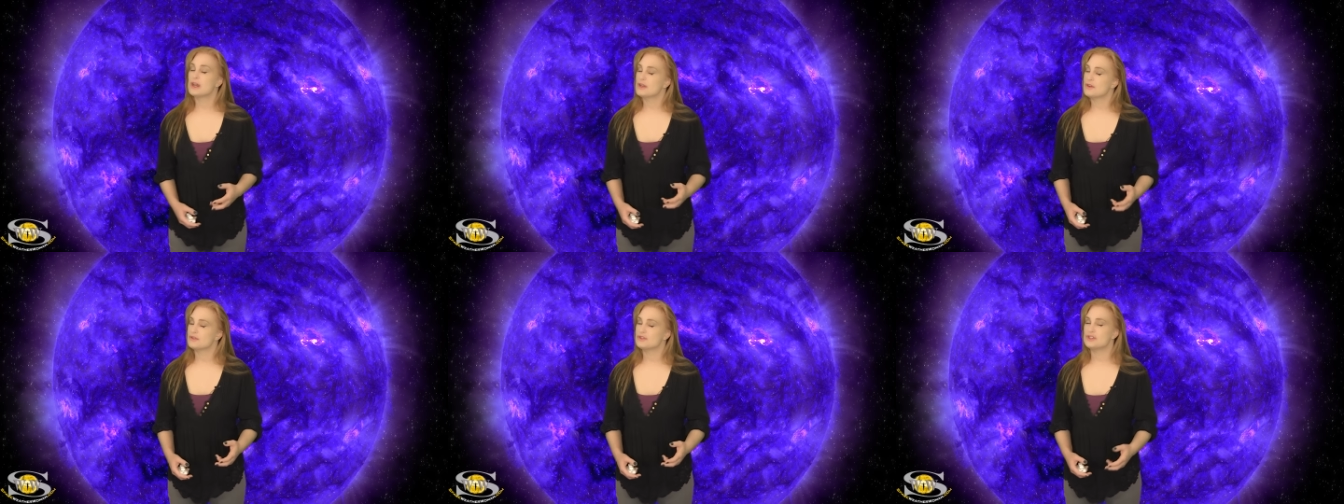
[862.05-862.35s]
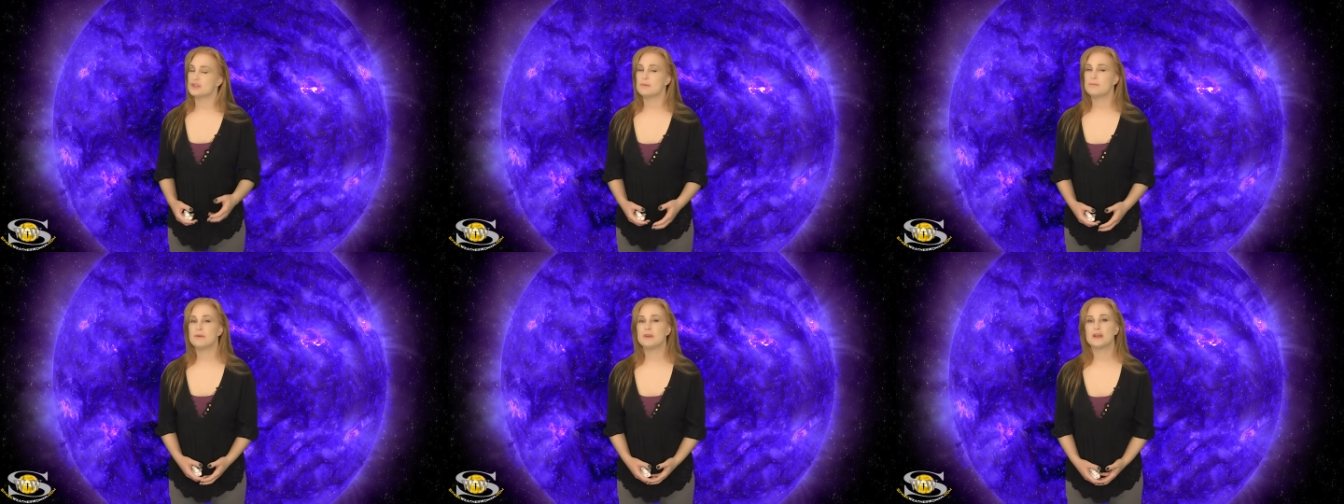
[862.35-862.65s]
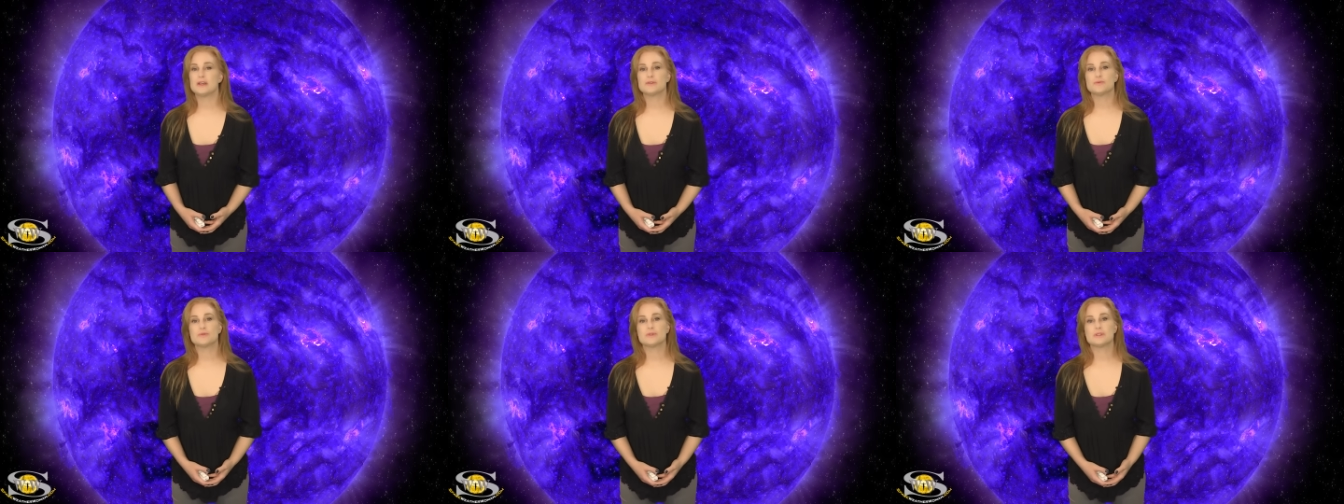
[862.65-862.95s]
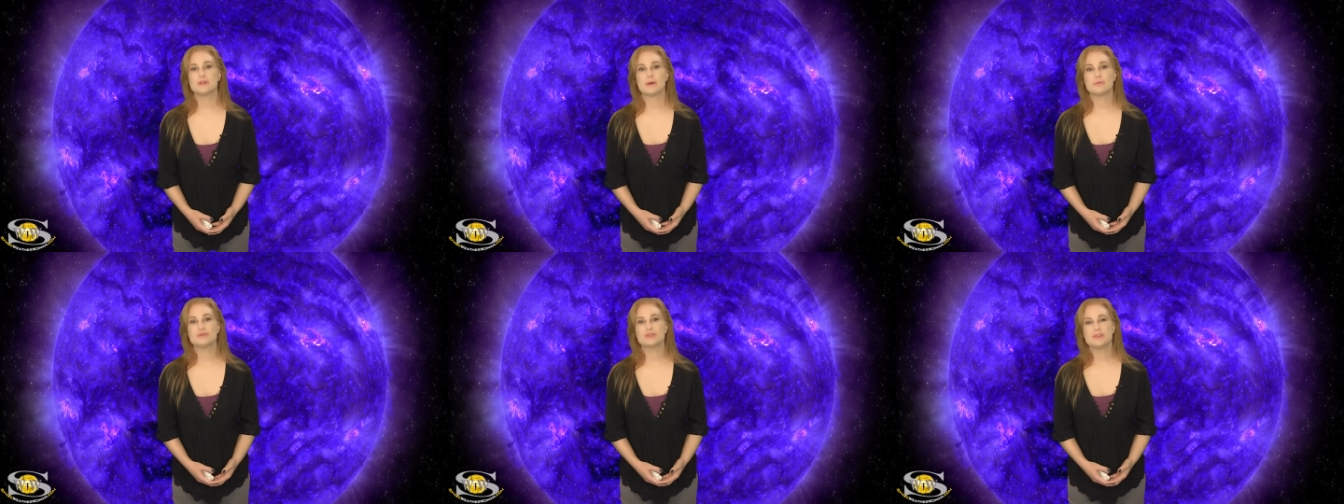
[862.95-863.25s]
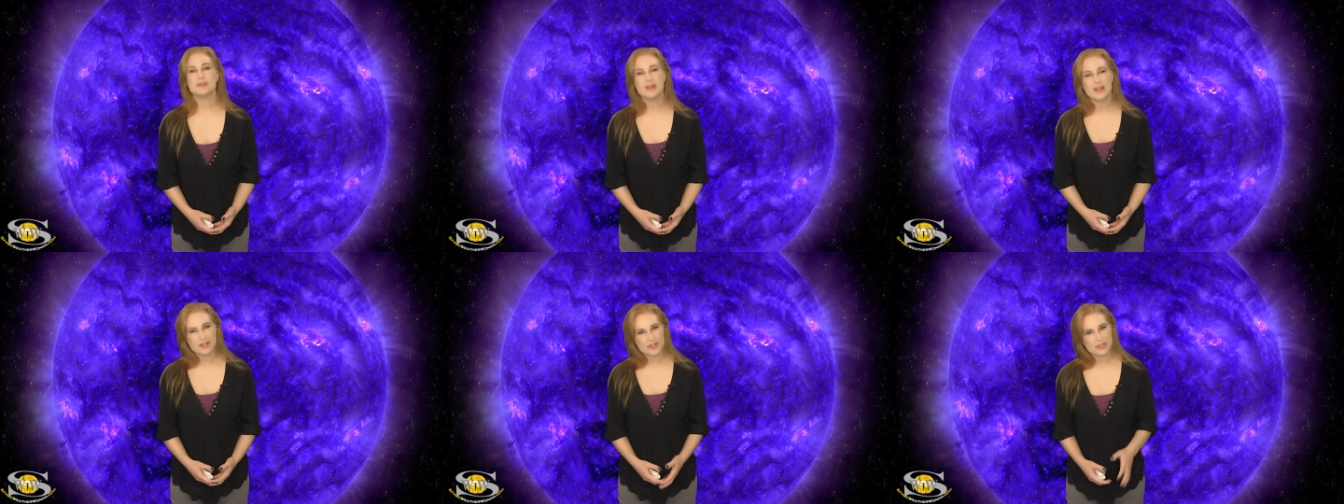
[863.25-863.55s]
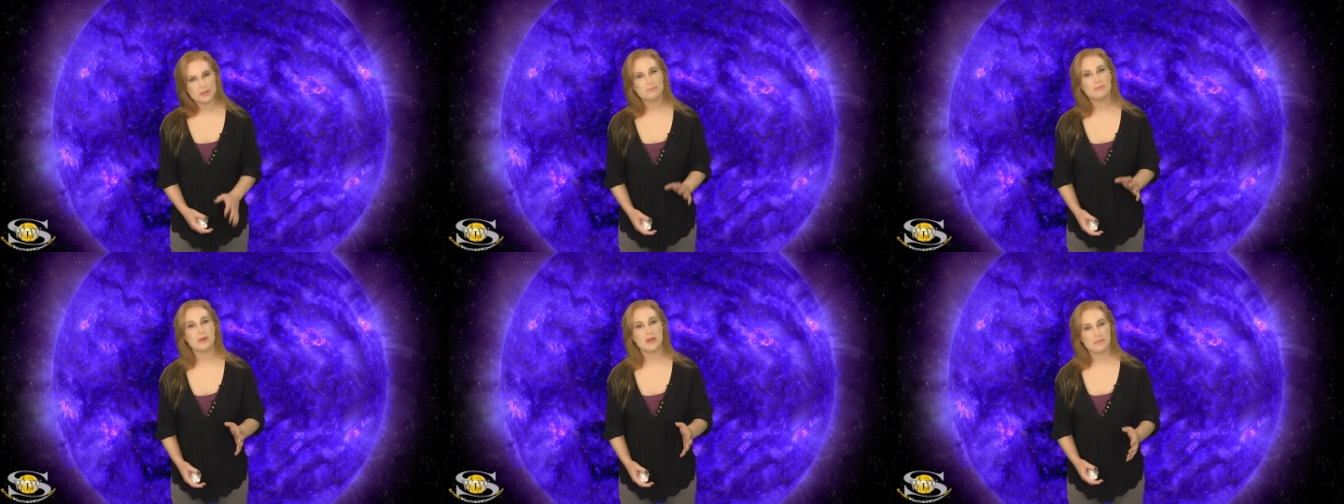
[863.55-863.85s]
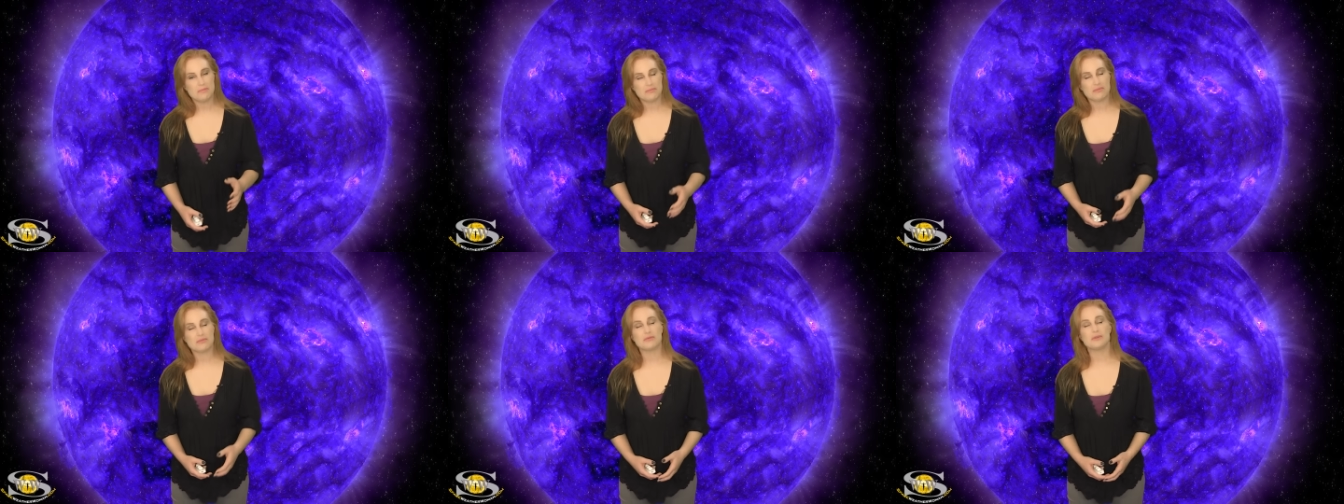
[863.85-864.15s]
your GPS reception should
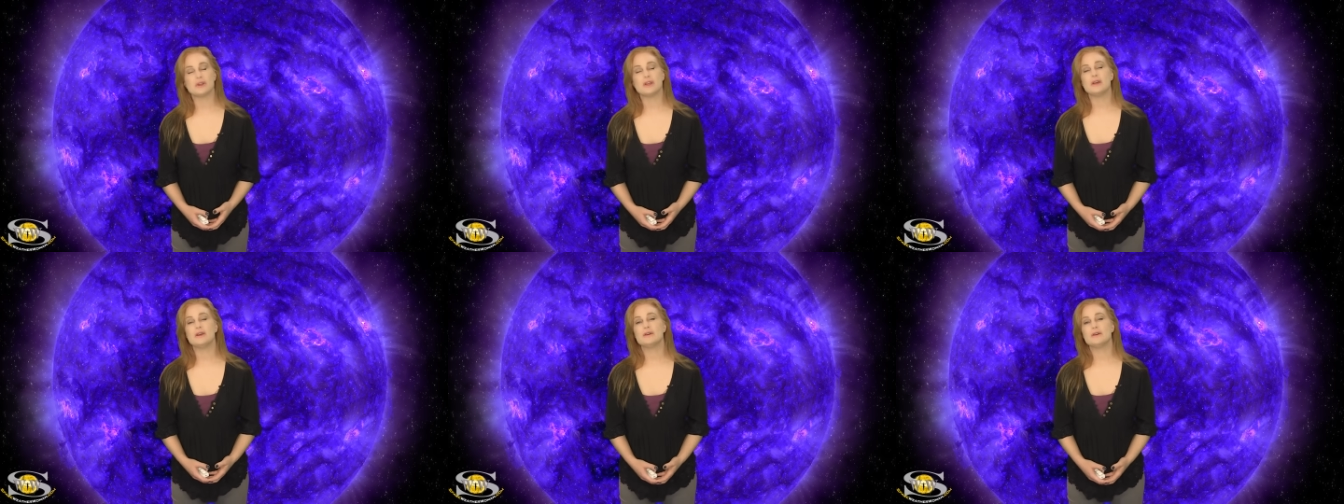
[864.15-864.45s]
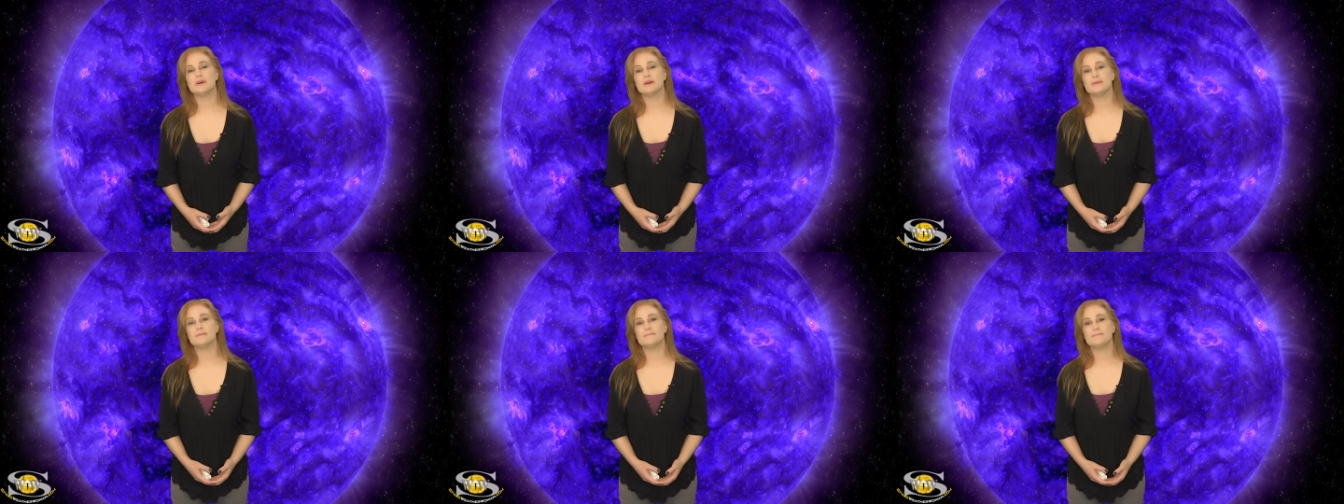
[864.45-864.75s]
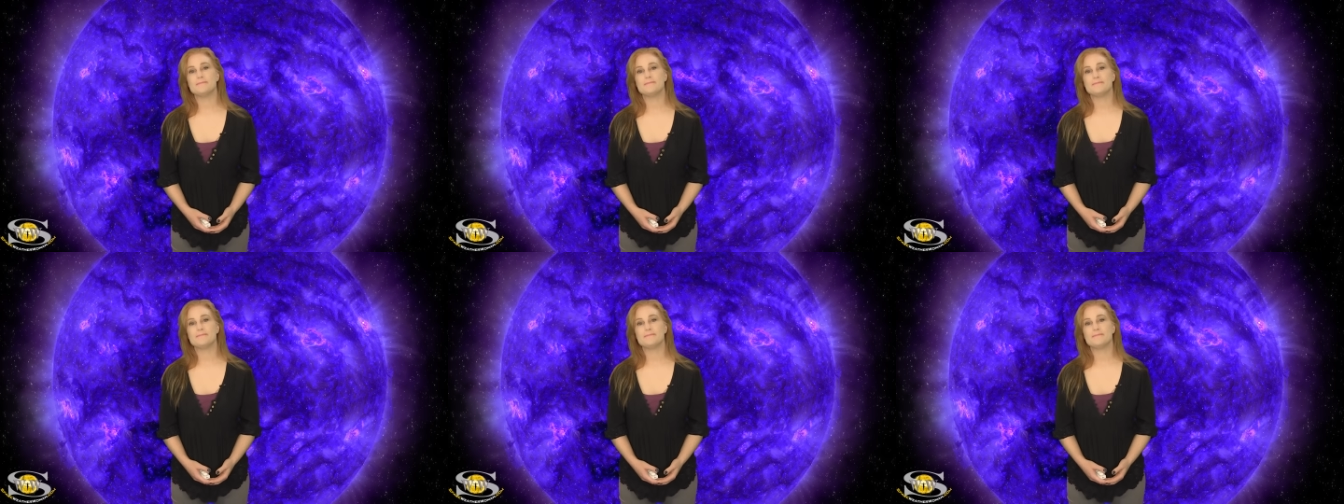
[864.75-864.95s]
be pretty good.